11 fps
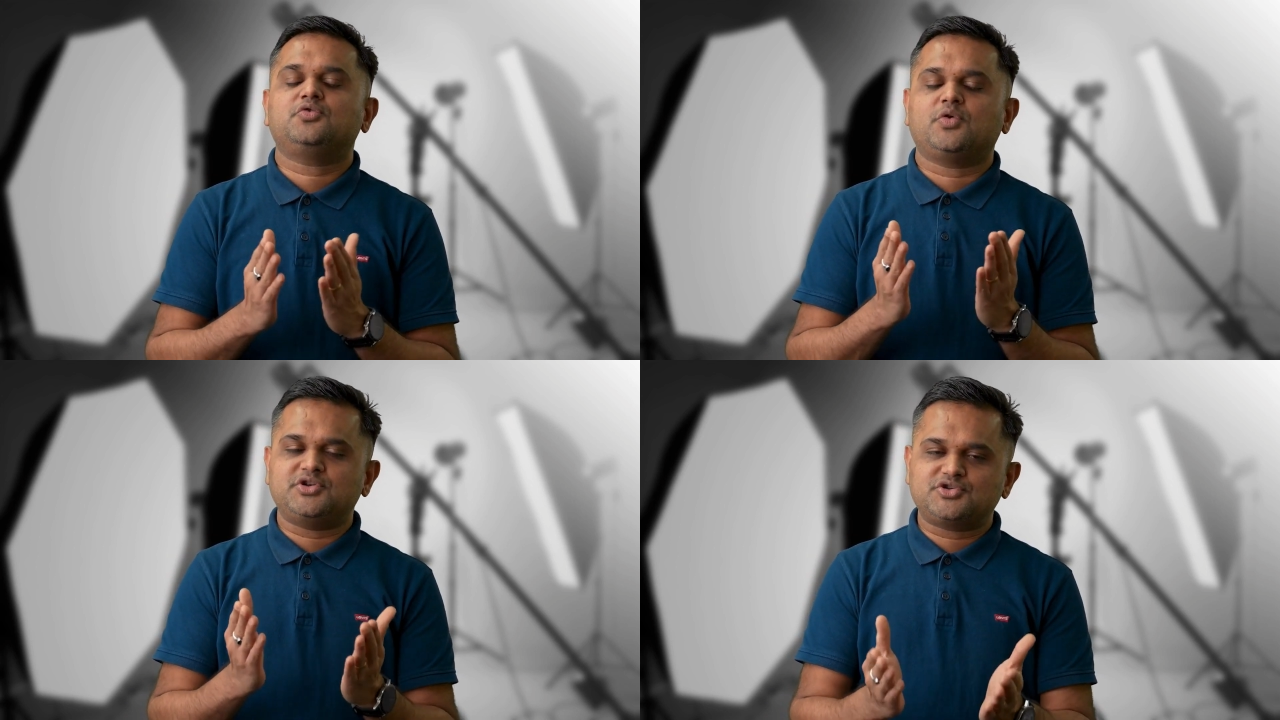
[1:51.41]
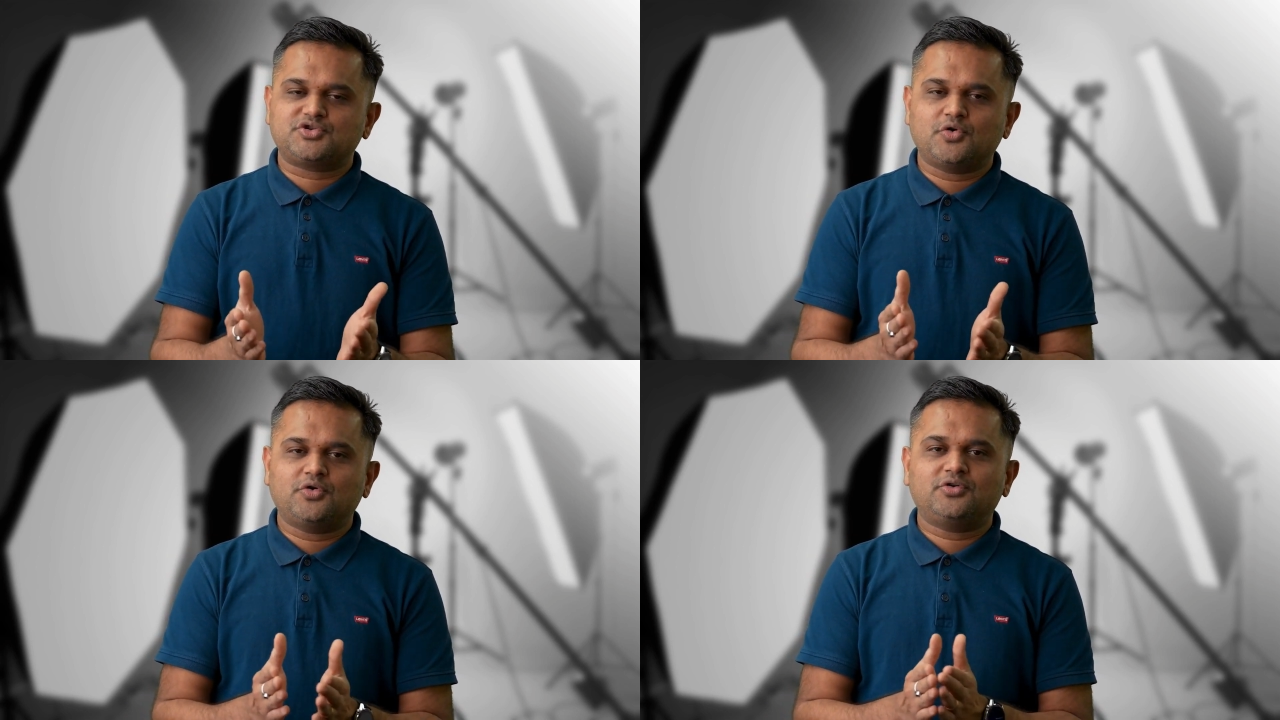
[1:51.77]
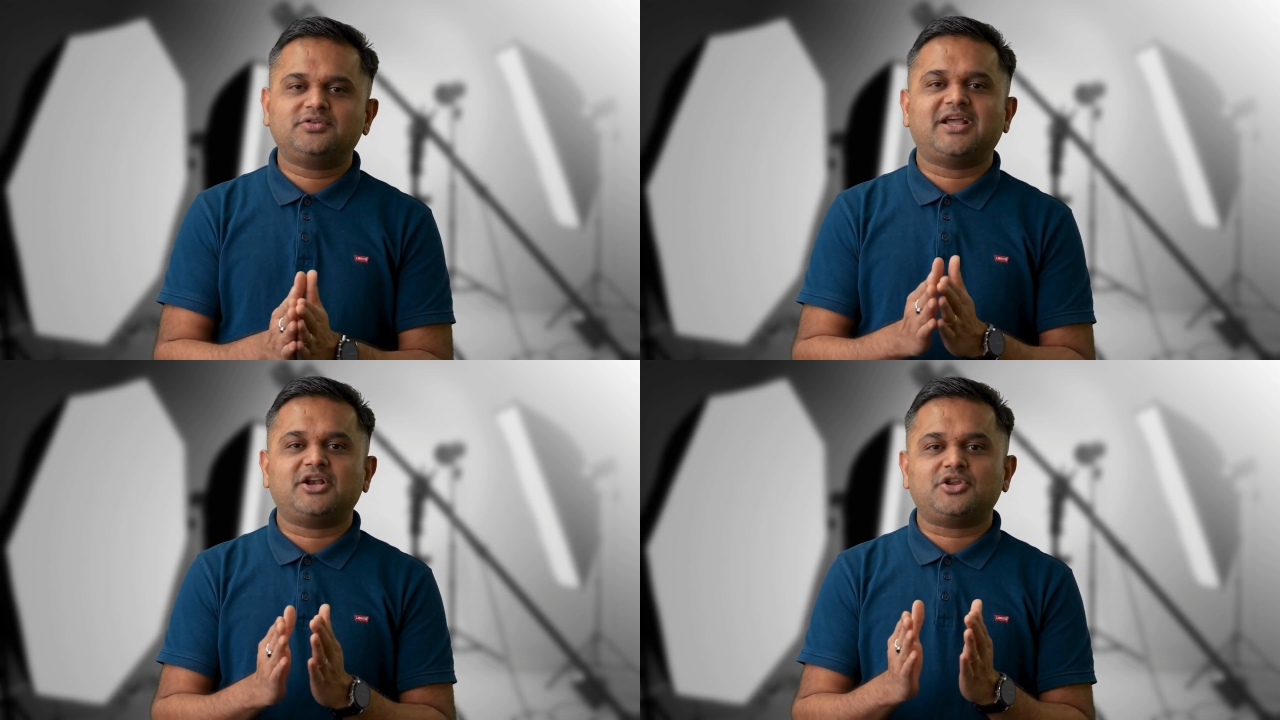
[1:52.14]
to
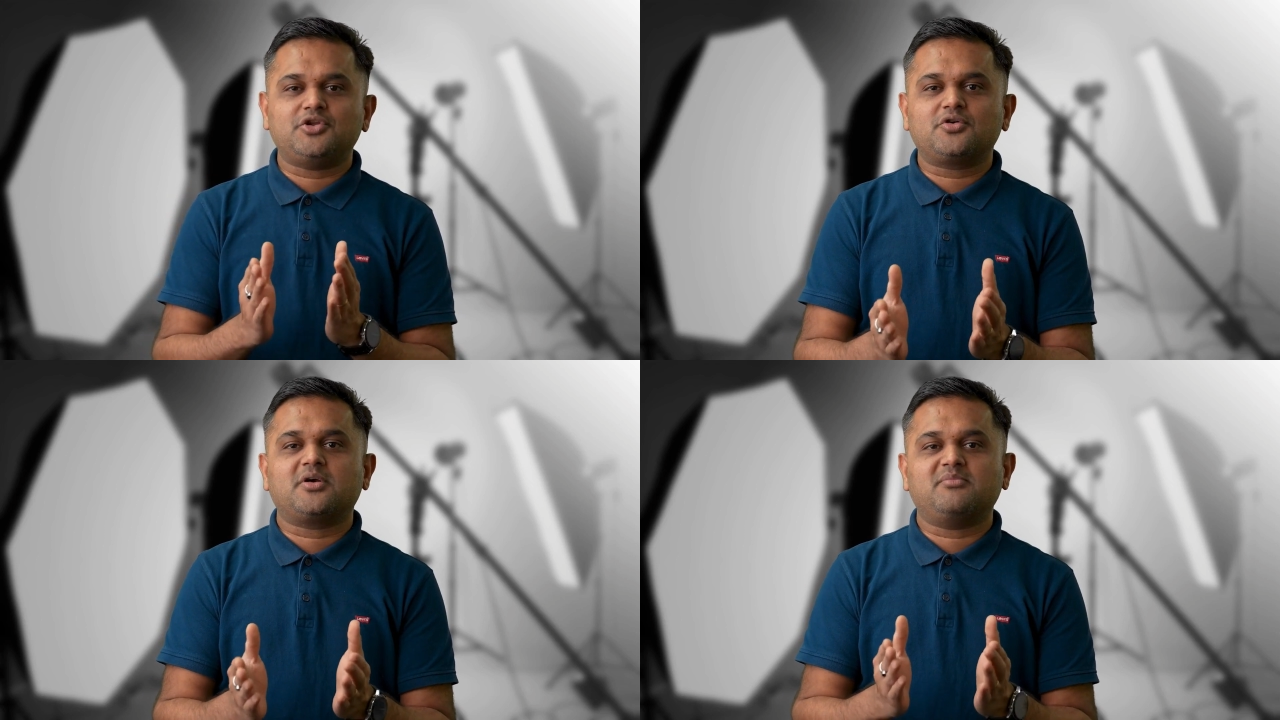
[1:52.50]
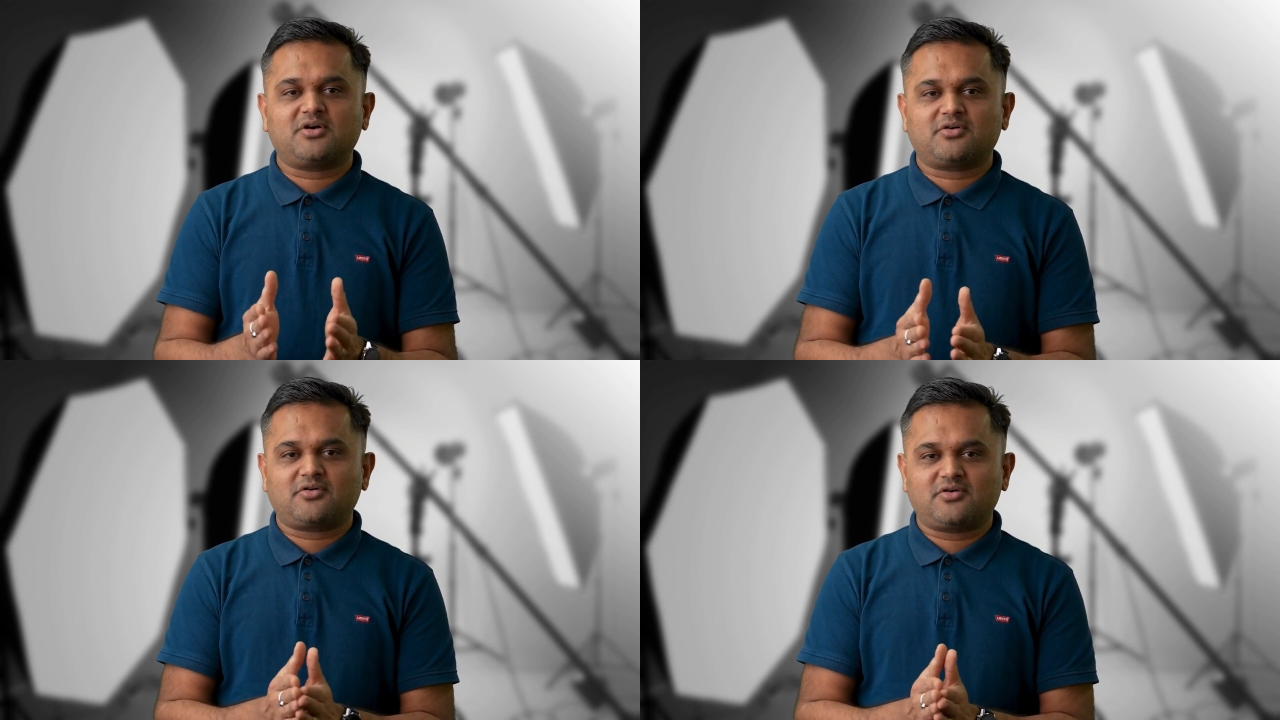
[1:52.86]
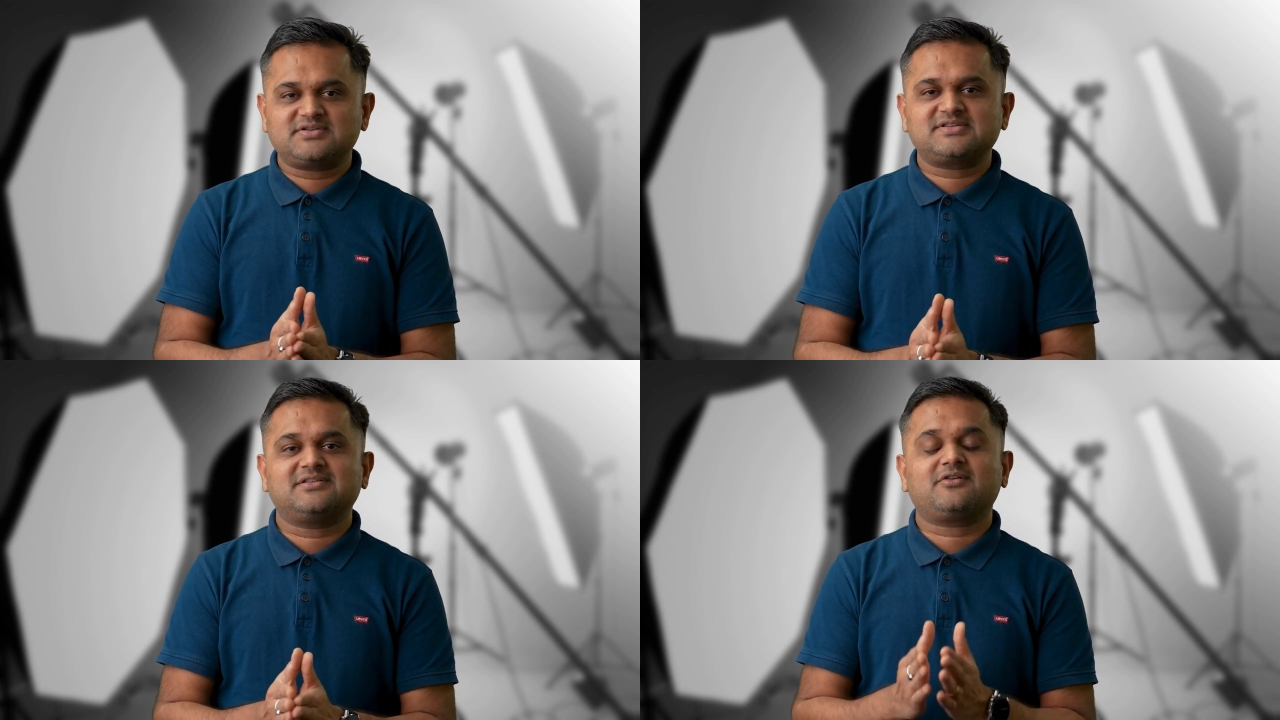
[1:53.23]
ensure that you come
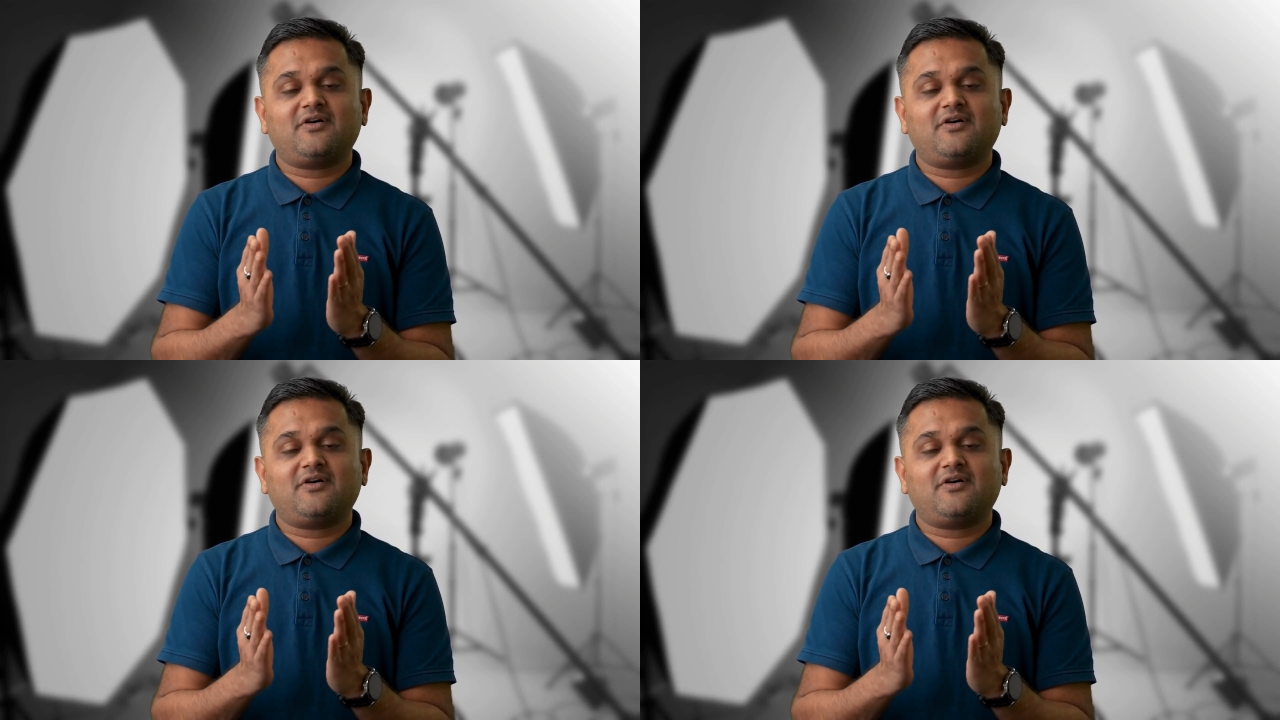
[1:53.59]
across